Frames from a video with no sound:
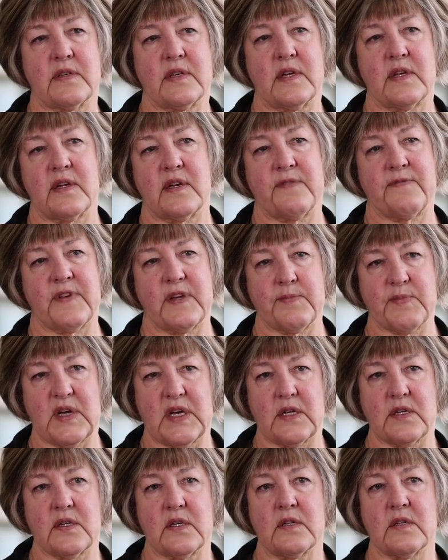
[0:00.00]
And I feed
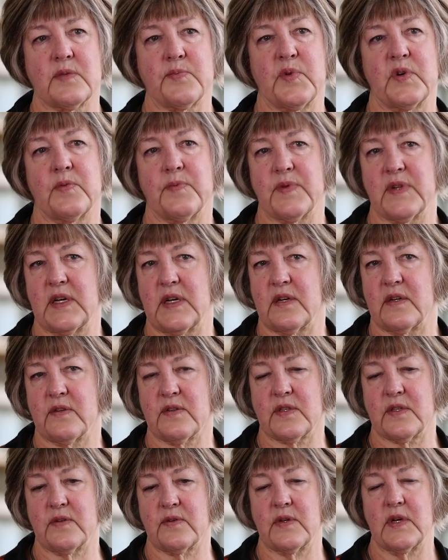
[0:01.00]
my adults Pro Plan
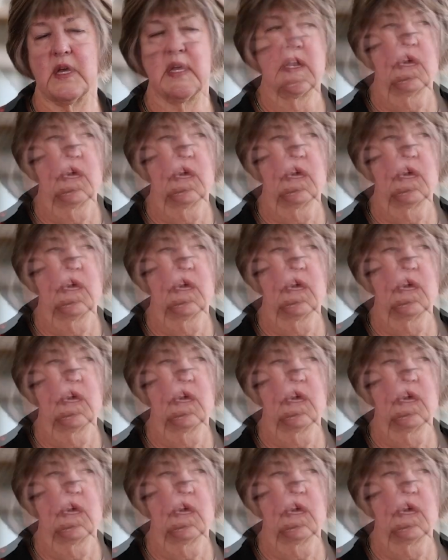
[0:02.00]
also.